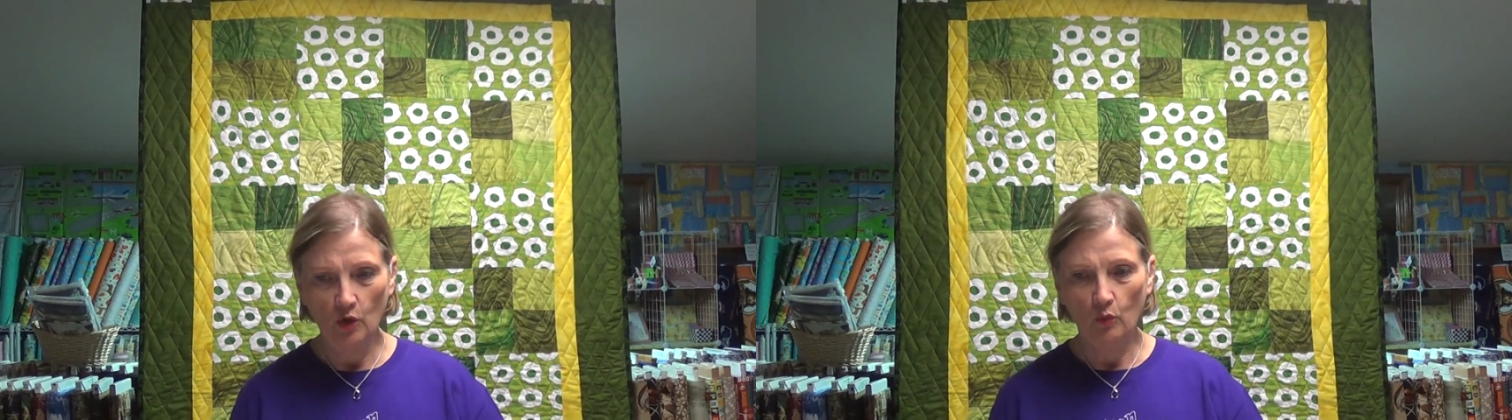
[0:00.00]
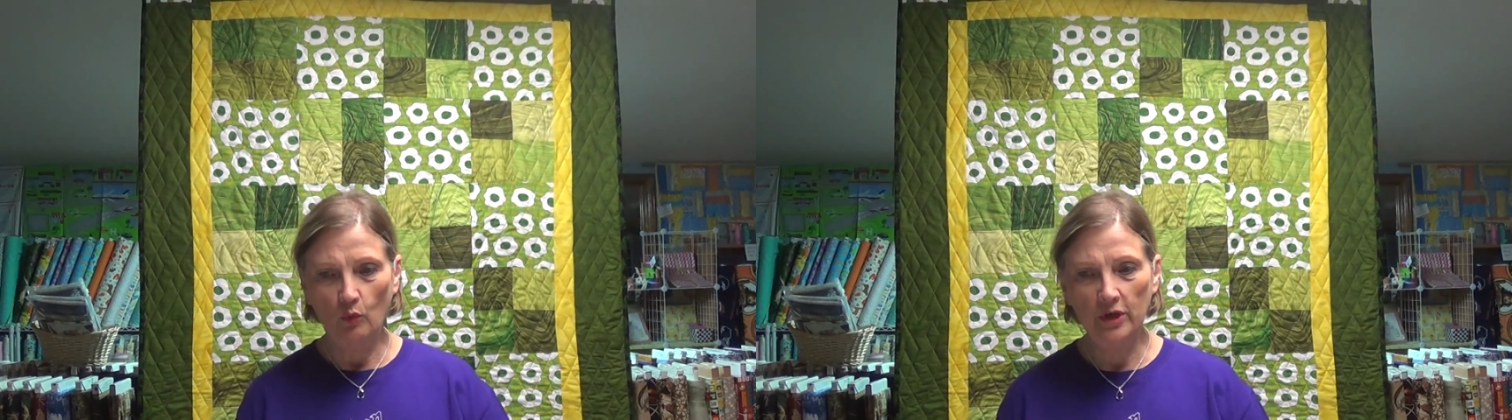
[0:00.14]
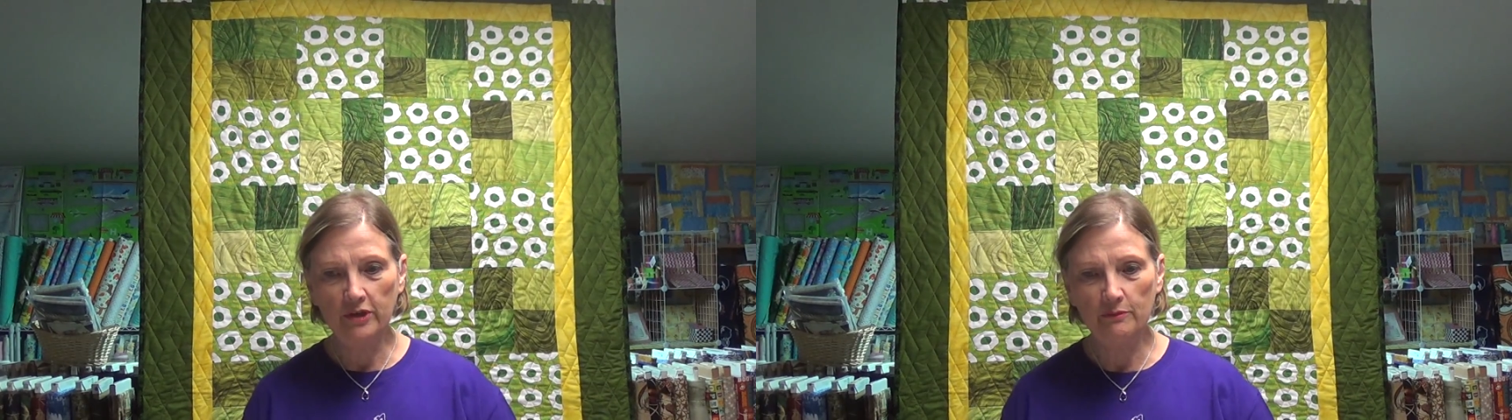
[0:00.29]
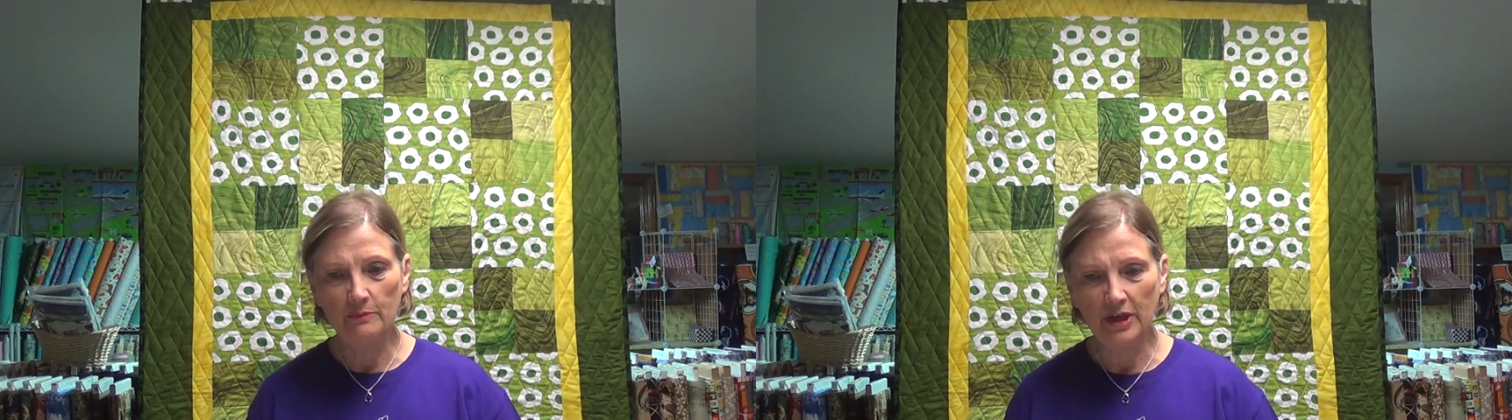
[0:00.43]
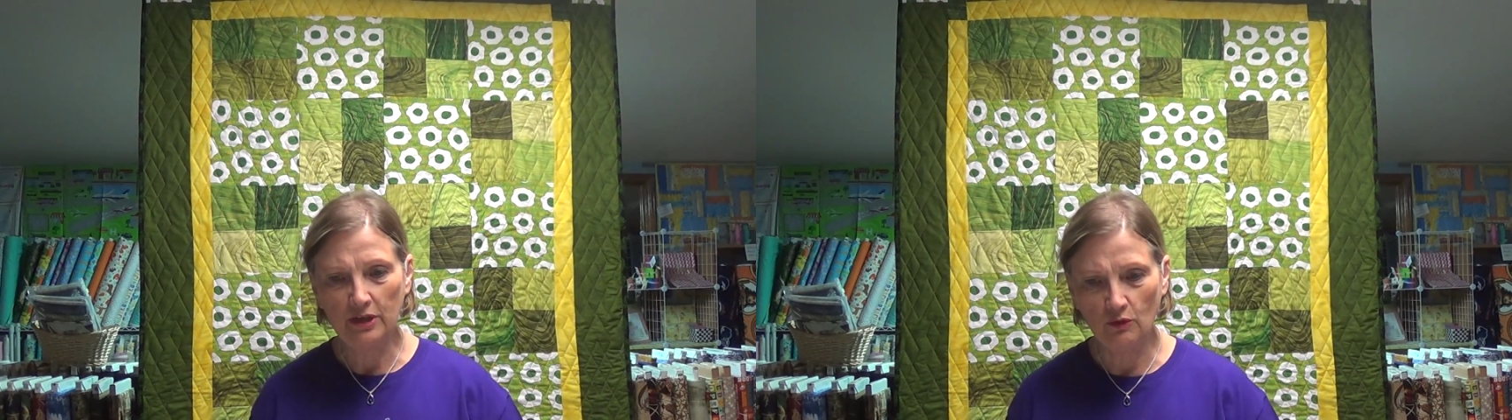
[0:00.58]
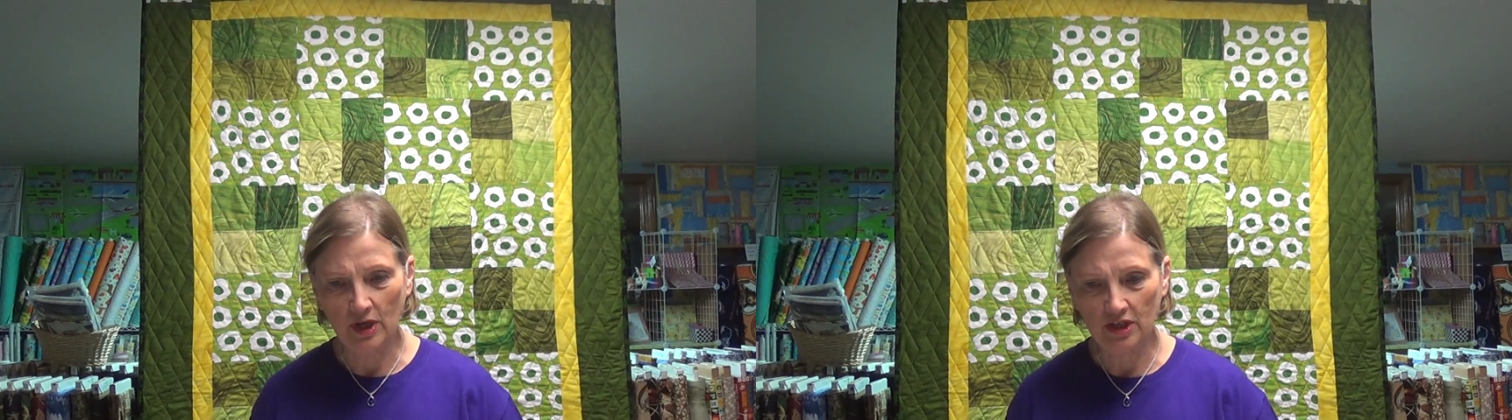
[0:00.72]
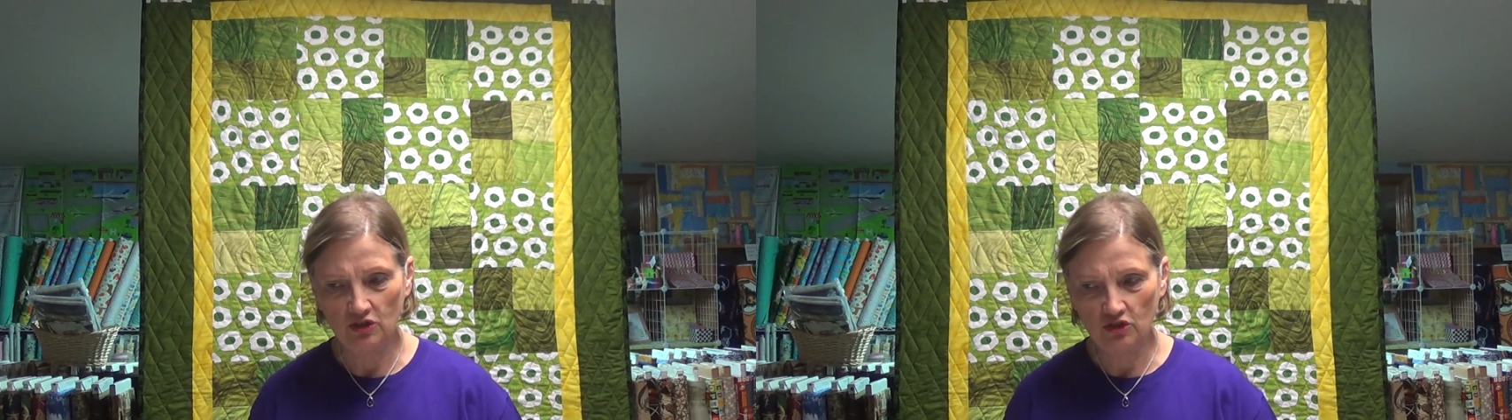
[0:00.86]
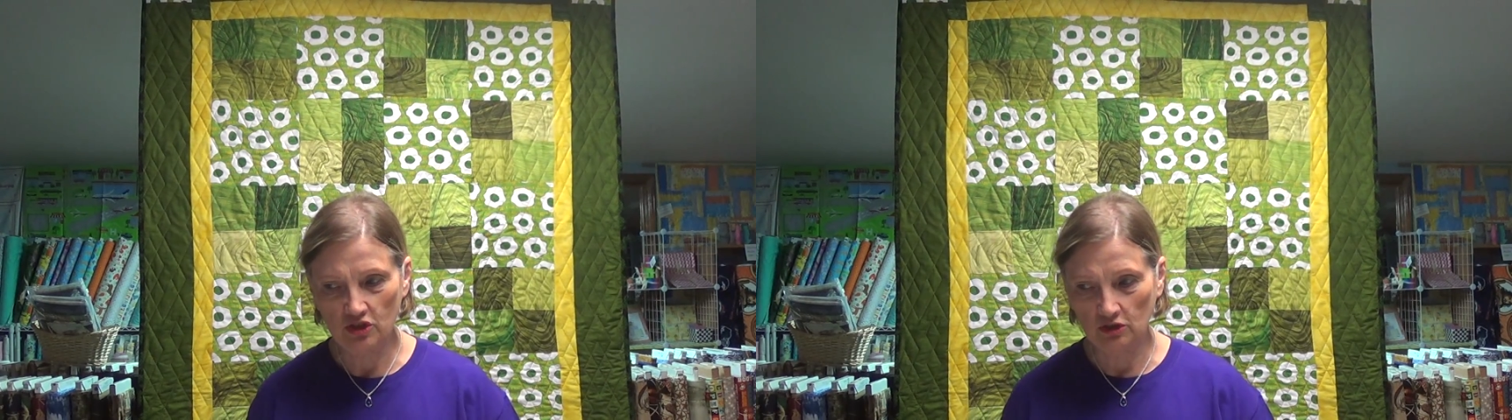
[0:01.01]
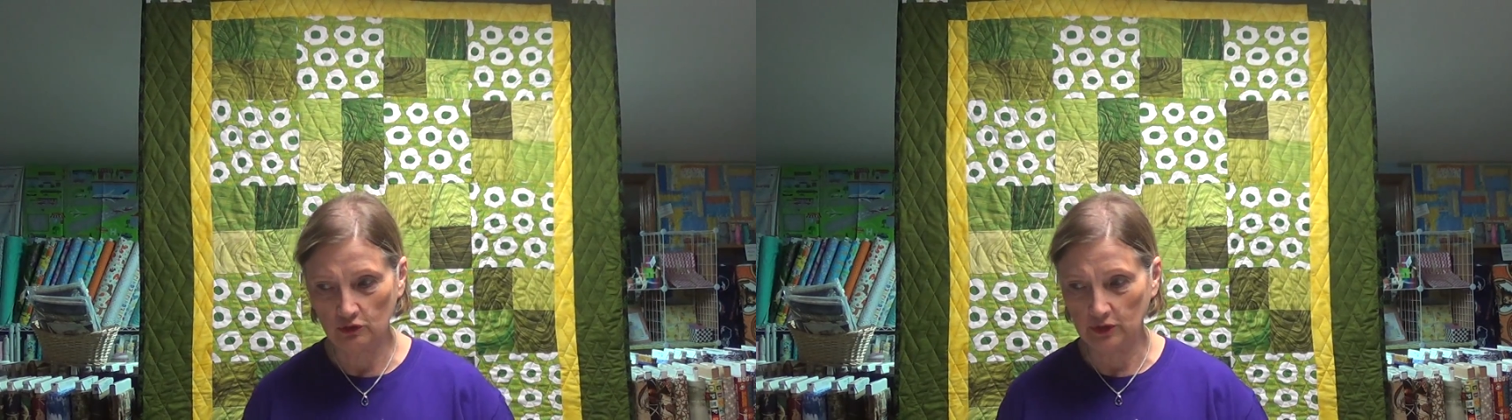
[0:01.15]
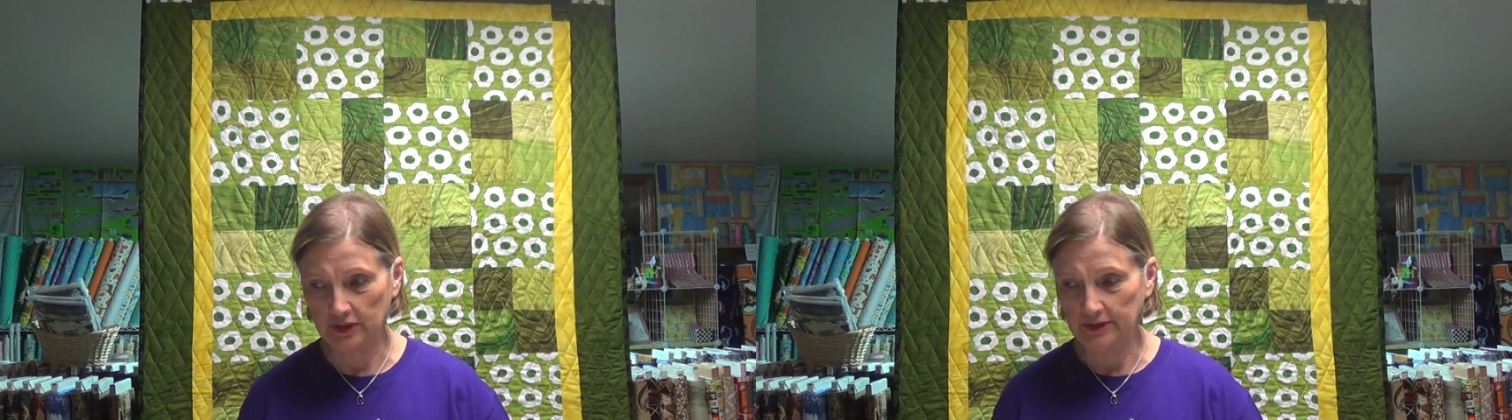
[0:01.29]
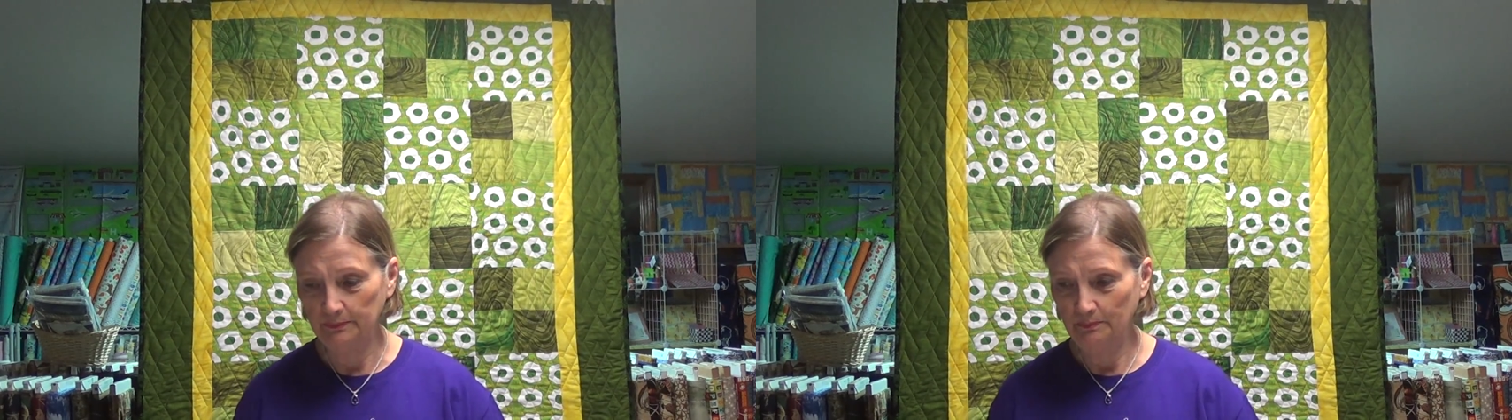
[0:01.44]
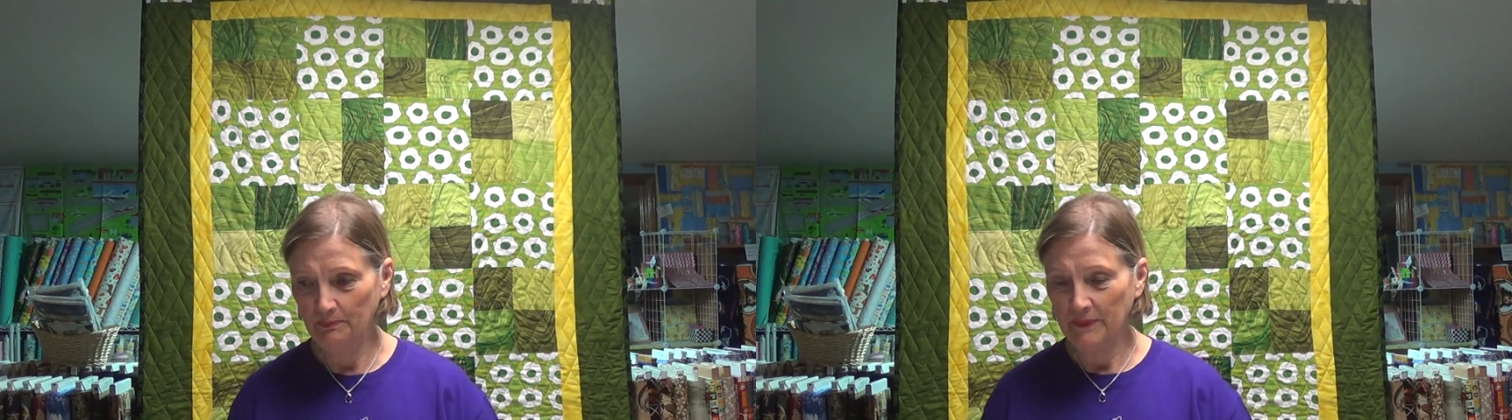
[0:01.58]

with my grandchildren.